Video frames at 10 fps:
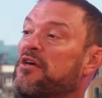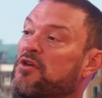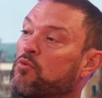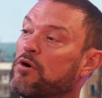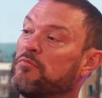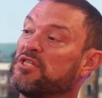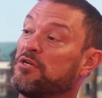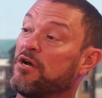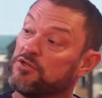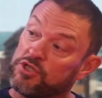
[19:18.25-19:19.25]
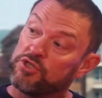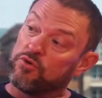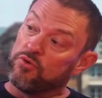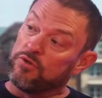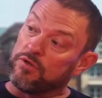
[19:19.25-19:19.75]
And then we're a massage
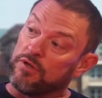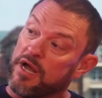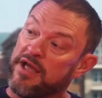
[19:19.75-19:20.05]
school.